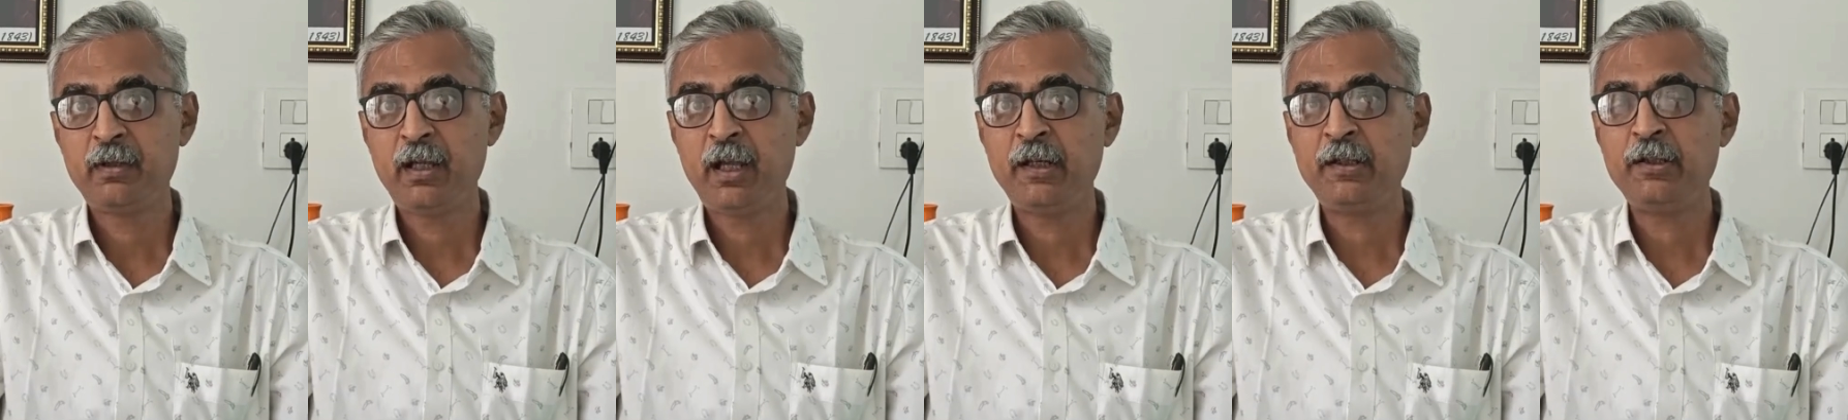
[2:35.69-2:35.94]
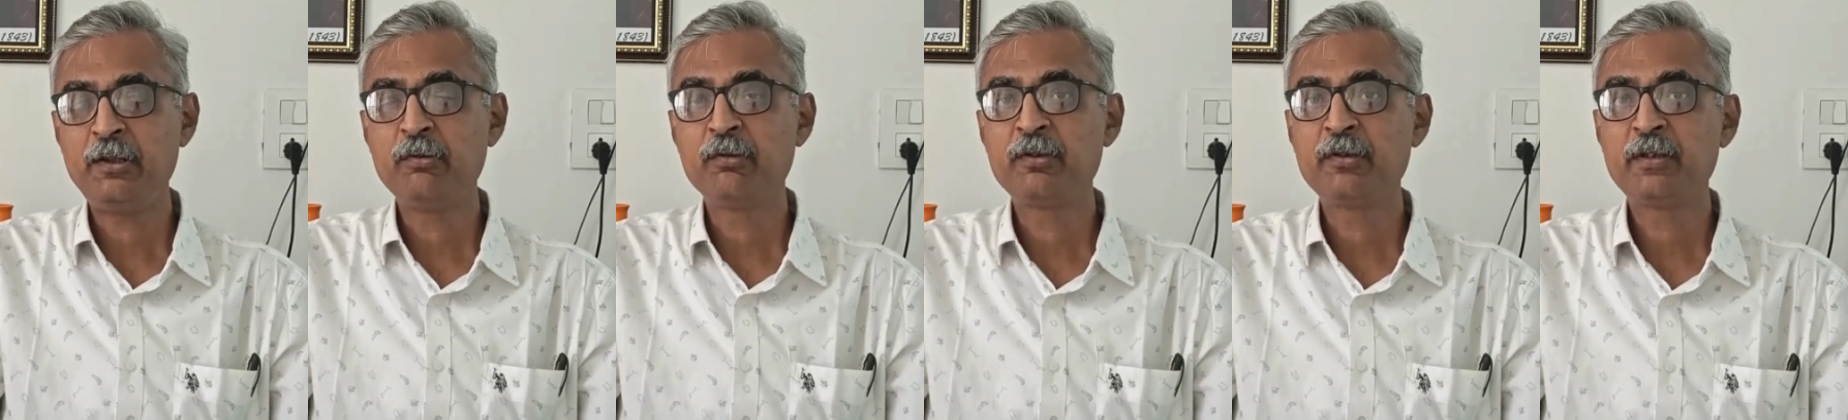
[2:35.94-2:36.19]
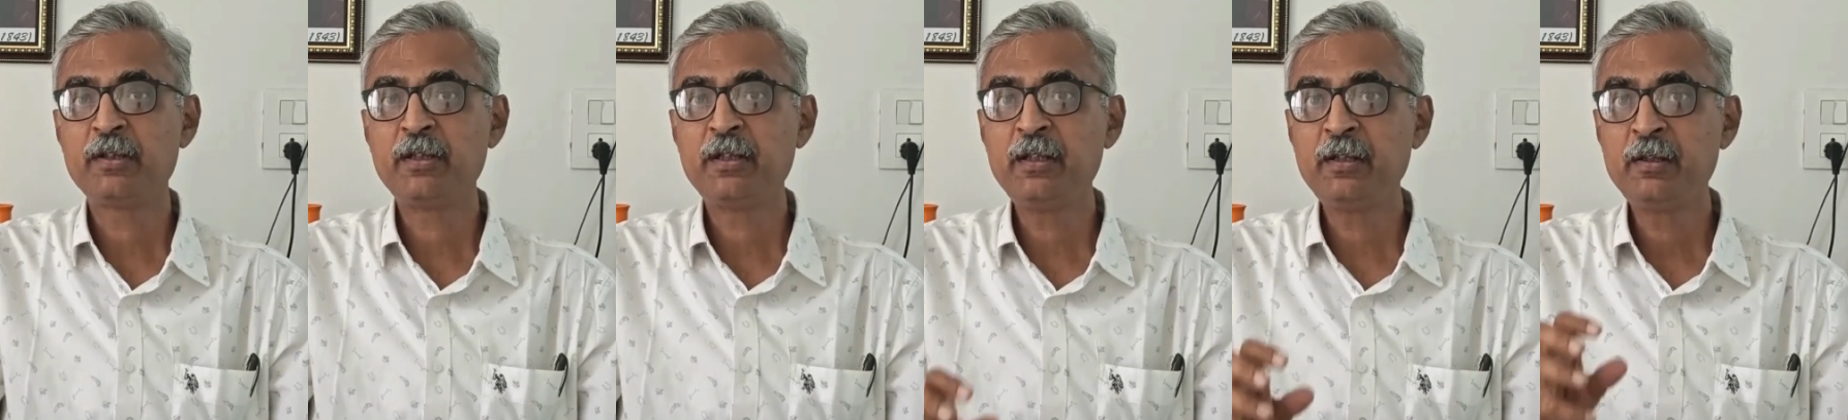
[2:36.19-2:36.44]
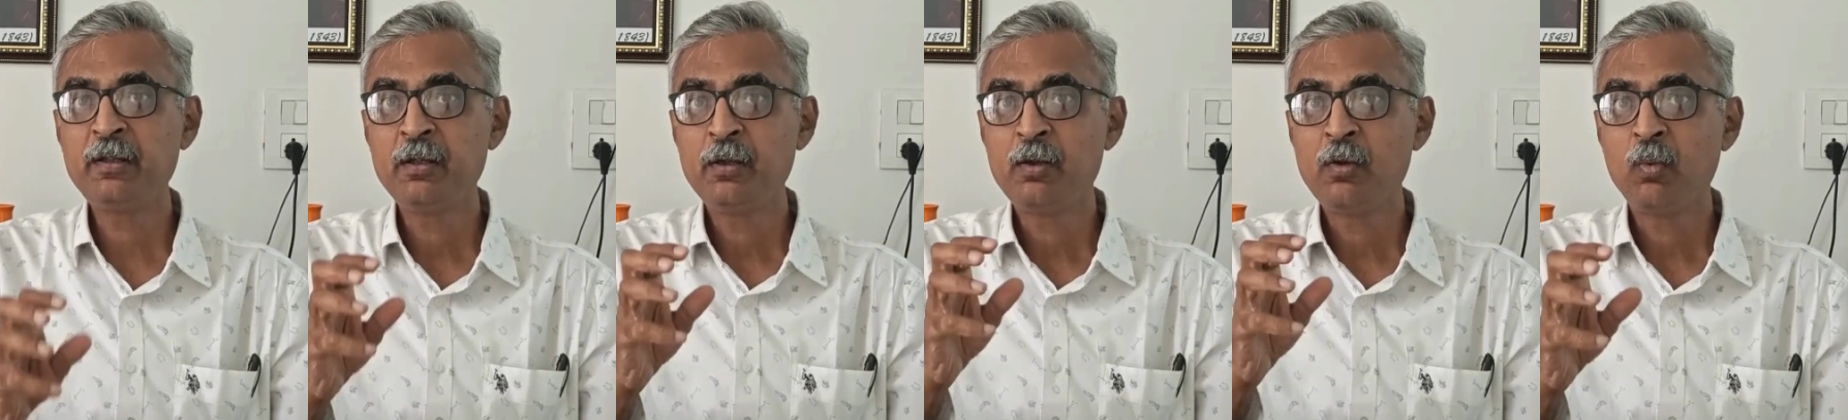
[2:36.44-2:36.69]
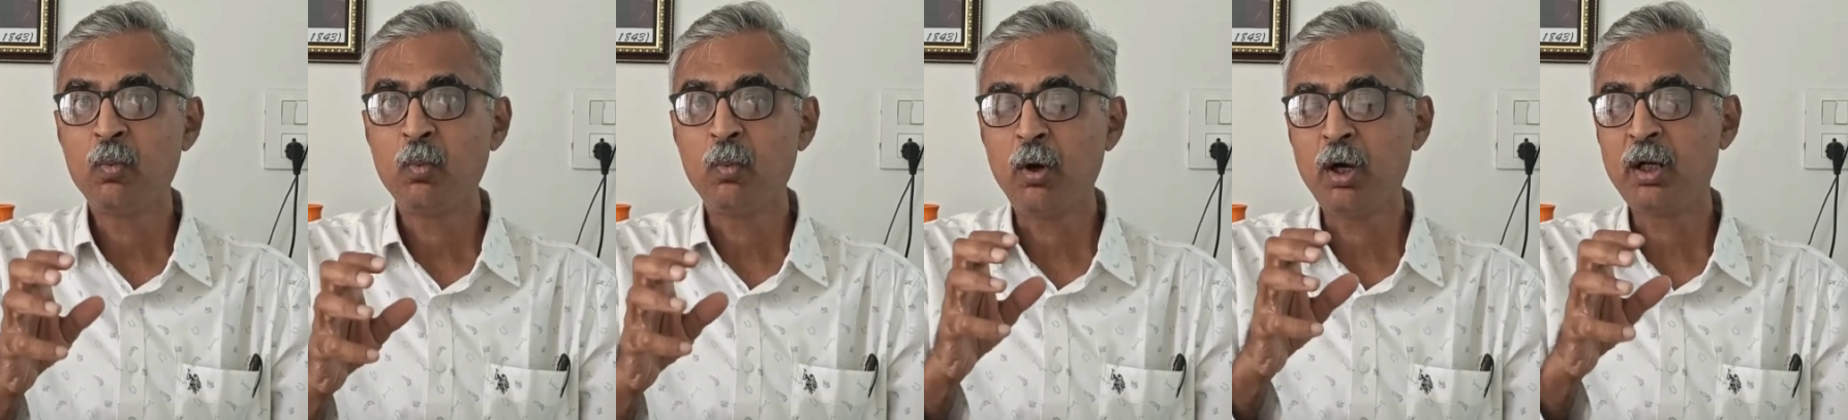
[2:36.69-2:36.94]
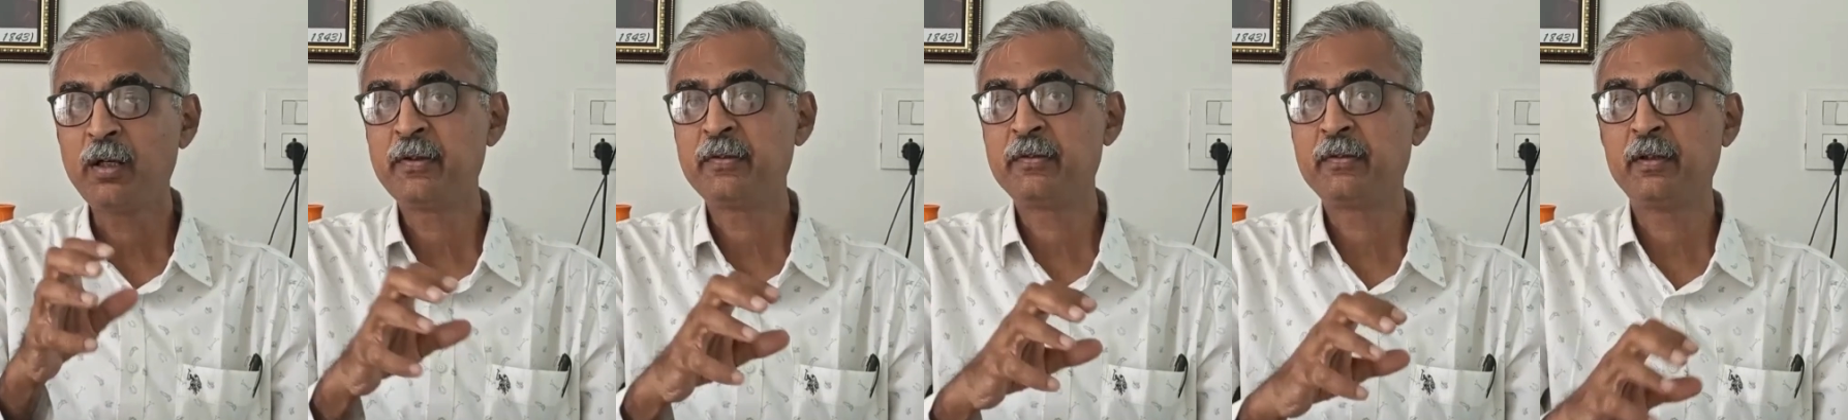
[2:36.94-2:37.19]
and you see
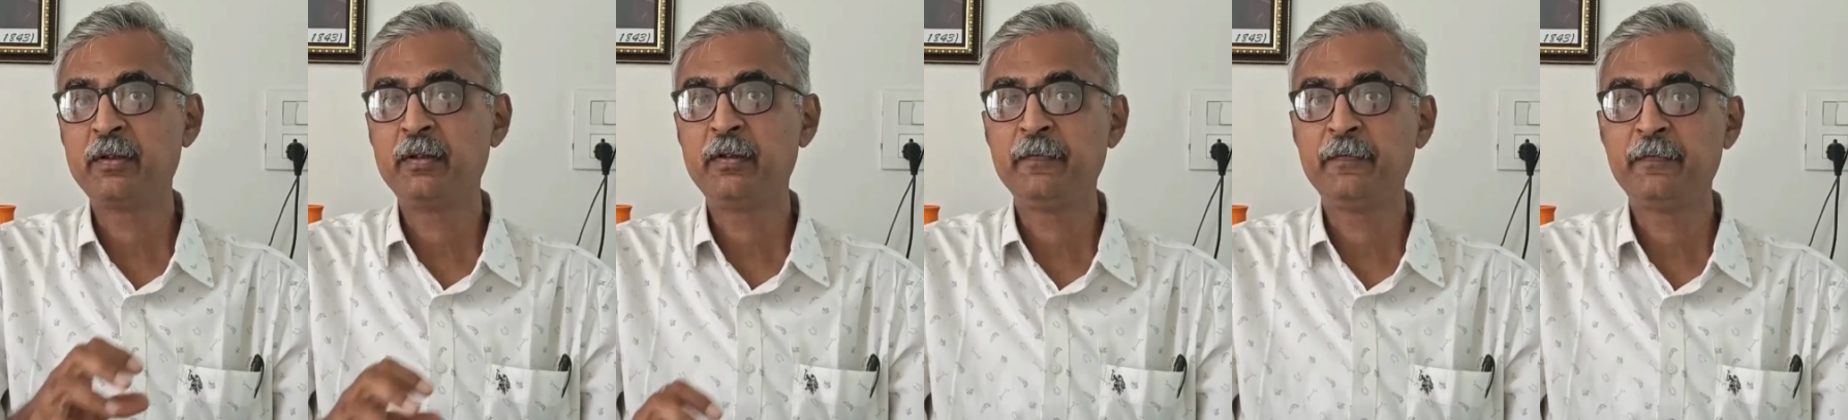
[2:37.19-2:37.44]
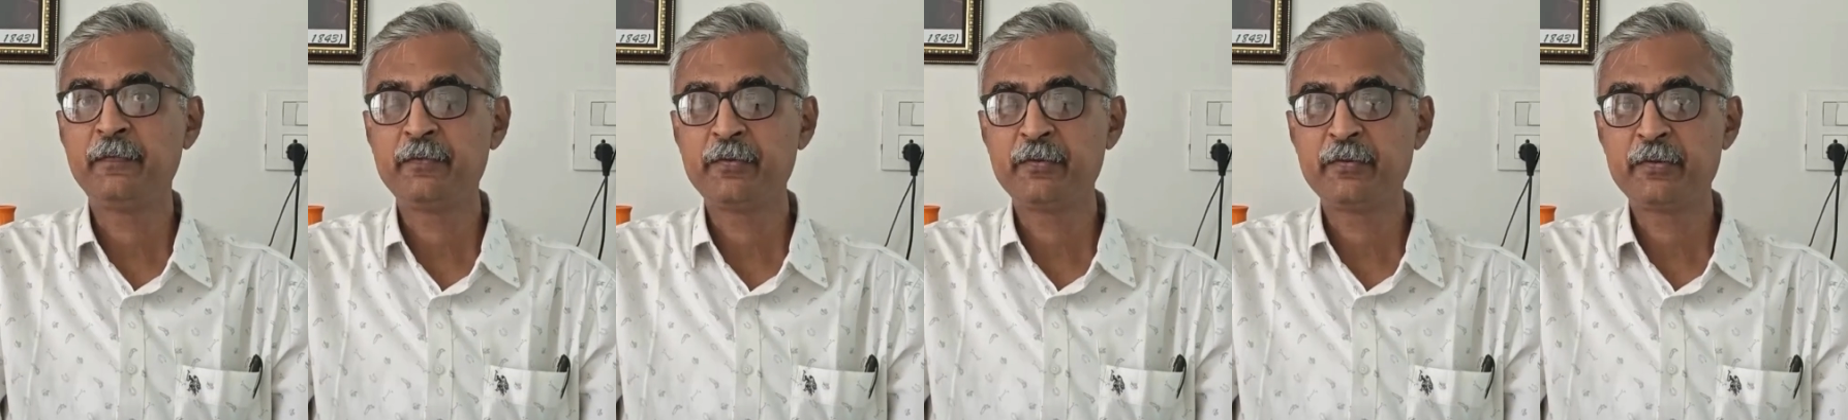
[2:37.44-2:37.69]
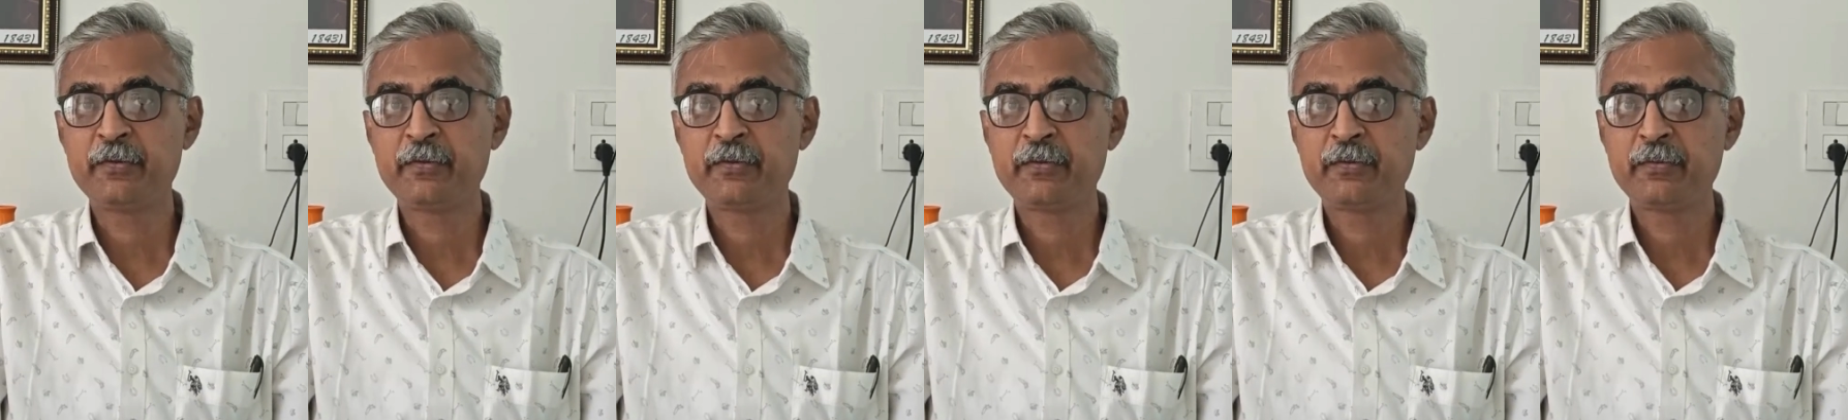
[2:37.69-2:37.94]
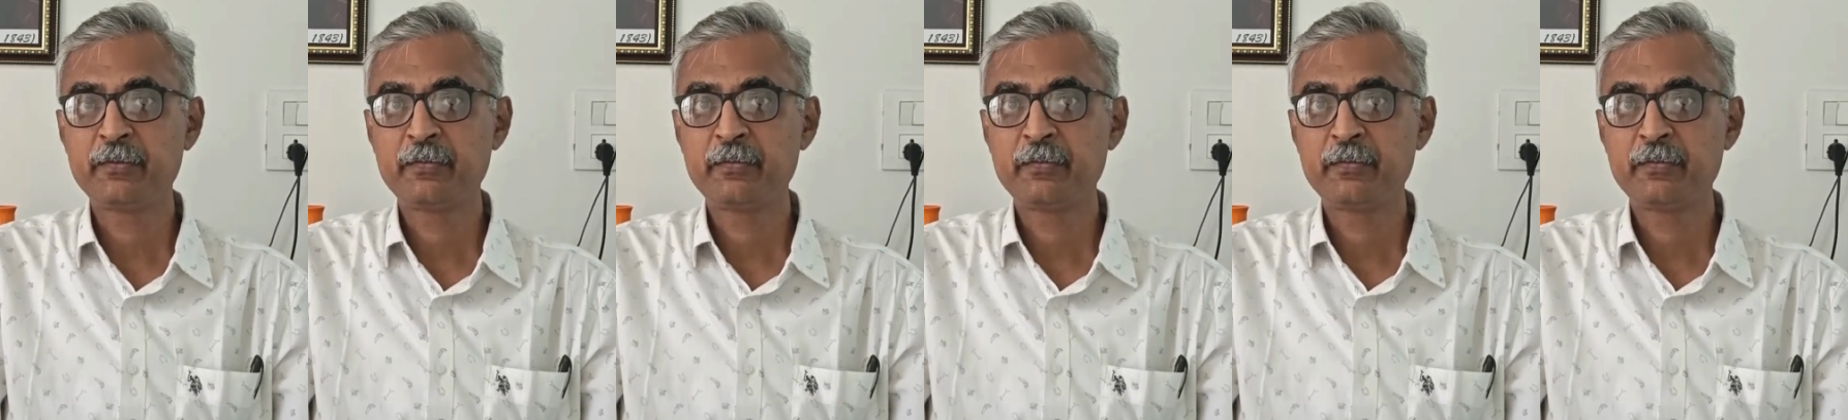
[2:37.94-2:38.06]
what is the difference.